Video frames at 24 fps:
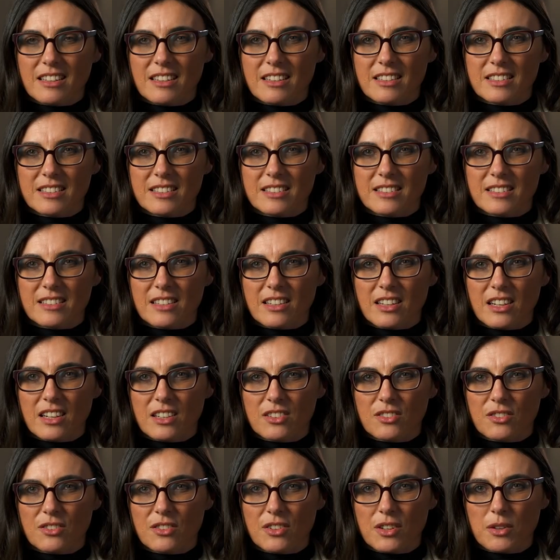This is a
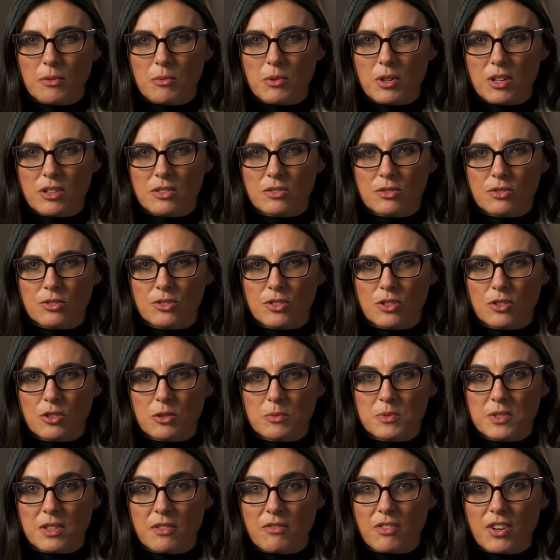country where social
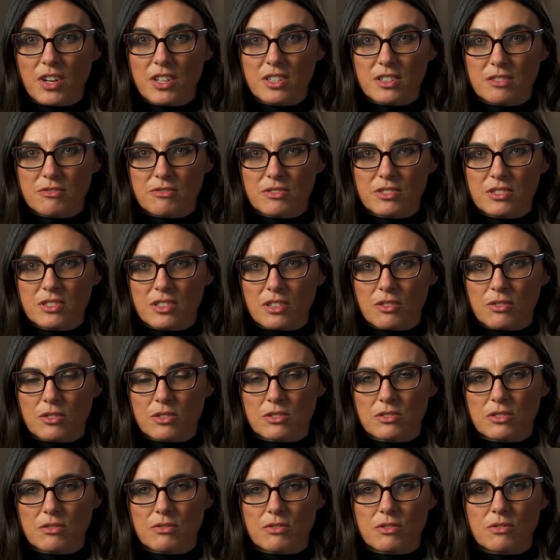norms are very different
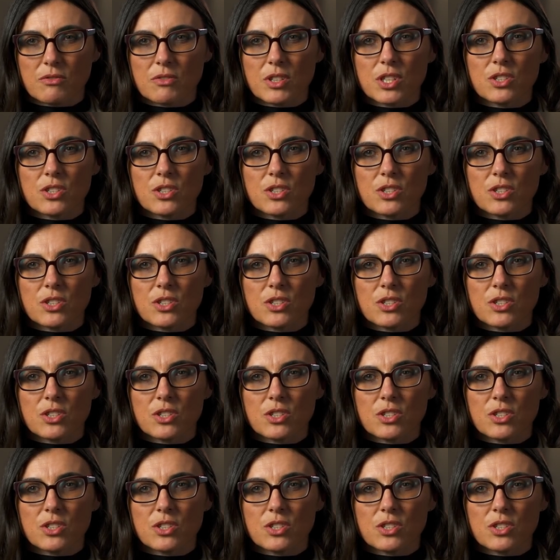across different